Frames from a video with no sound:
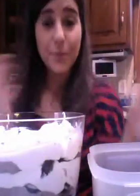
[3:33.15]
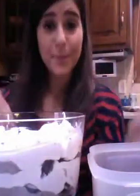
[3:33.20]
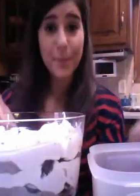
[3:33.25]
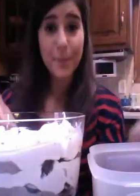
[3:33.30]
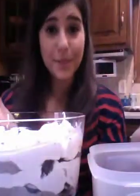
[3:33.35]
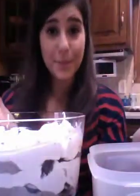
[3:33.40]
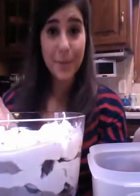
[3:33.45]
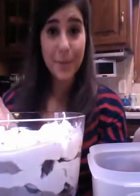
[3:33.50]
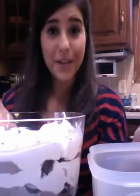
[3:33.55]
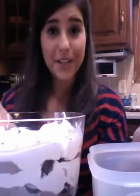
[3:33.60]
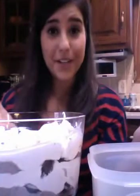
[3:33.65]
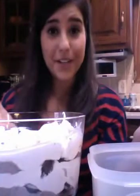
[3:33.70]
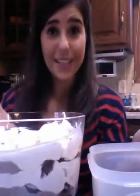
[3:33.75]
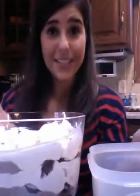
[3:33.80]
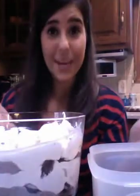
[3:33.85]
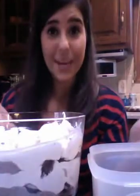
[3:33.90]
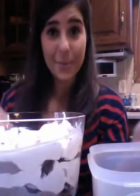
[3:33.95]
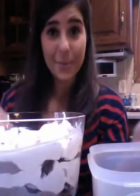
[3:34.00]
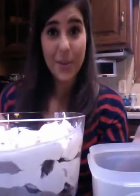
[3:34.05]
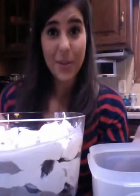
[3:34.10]
put the brownie on
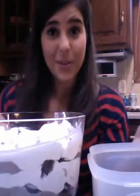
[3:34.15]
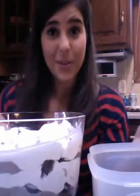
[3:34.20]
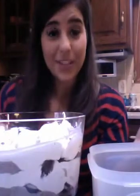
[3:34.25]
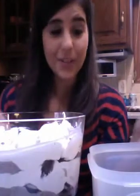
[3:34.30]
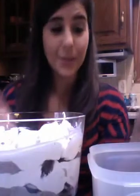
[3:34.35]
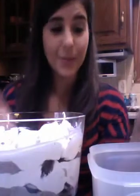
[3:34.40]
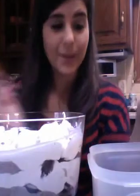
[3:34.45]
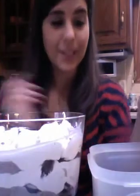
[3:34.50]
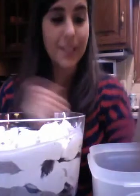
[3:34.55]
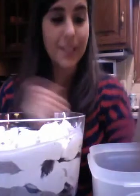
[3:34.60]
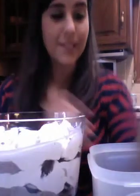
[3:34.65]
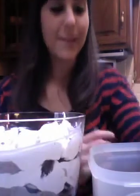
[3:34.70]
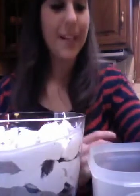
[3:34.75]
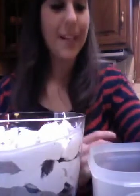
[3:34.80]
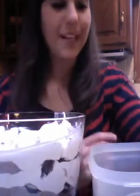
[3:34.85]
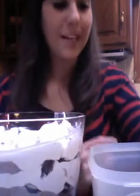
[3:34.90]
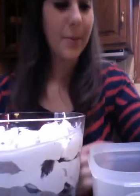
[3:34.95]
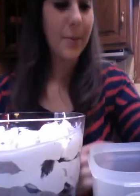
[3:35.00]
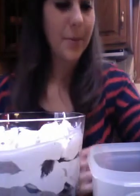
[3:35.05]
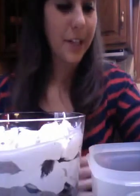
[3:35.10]
top, you actually want it to be
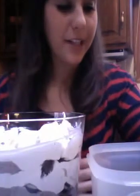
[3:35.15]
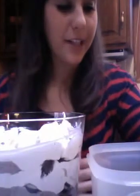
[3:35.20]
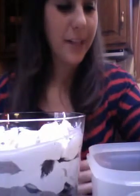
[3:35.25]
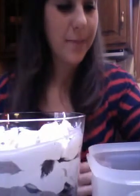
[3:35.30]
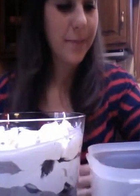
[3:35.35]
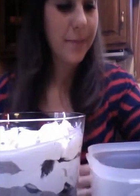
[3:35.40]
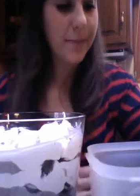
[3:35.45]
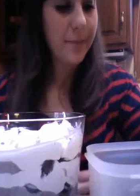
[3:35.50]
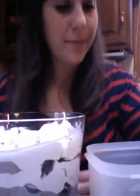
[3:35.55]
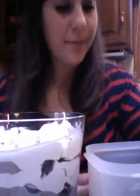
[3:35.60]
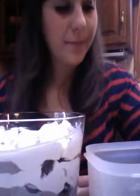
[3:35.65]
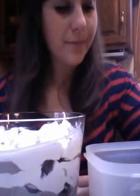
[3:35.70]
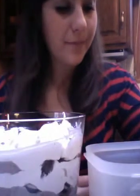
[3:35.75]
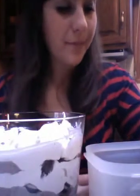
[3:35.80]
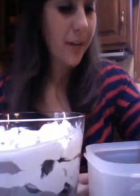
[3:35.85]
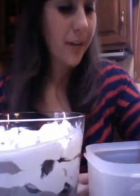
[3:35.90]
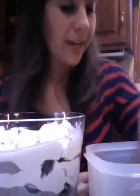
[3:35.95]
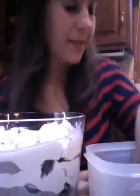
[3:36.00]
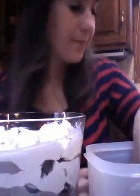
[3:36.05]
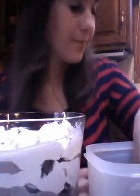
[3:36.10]
kind of pretty,
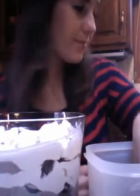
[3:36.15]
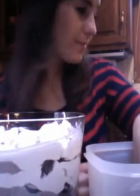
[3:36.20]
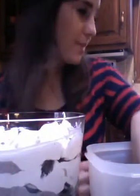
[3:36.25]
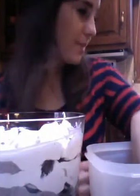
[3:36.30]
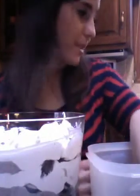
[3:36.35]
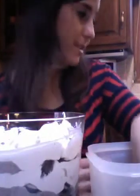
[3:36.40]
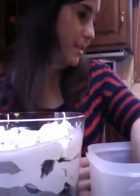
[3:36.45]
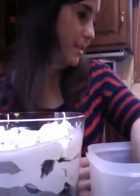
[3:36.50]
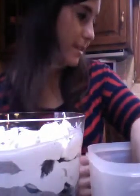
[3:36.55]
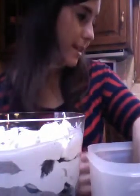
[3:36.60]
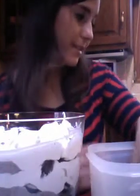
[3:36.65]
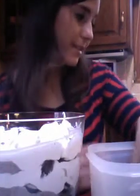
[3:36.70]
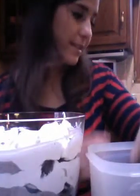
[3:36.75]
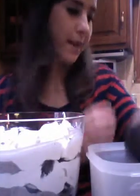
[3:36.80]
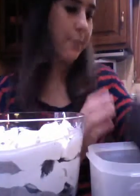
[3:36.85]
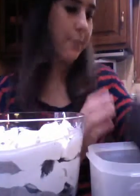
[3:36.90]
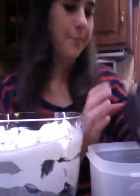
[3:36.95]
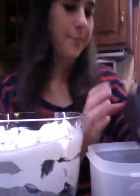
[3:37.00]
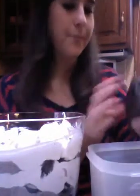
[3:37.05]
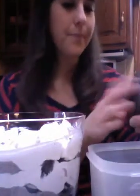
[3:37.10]
right? Because it's on top.